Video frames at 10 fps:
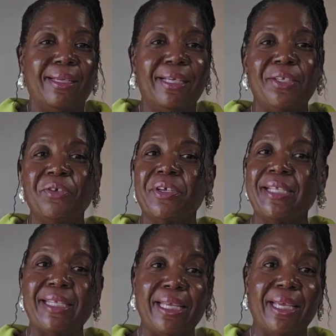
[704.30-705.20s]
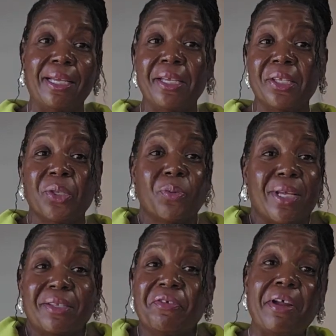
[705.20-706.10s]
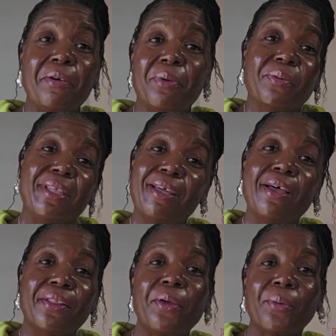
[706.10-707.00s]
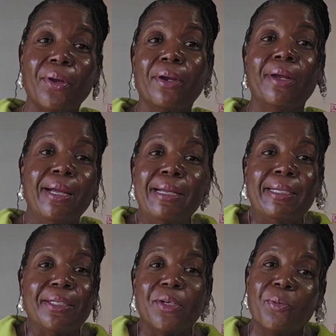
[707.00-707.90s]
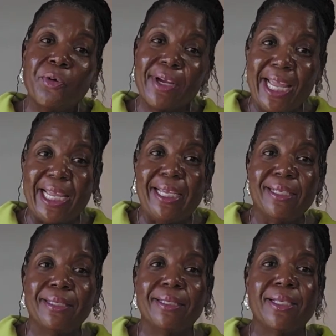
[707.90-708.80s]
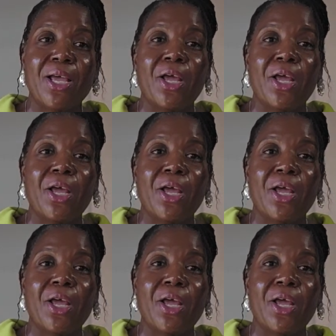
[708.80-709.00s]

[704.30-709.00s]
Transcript: as you can see, sweats are not what we thought they were. No more Hanes.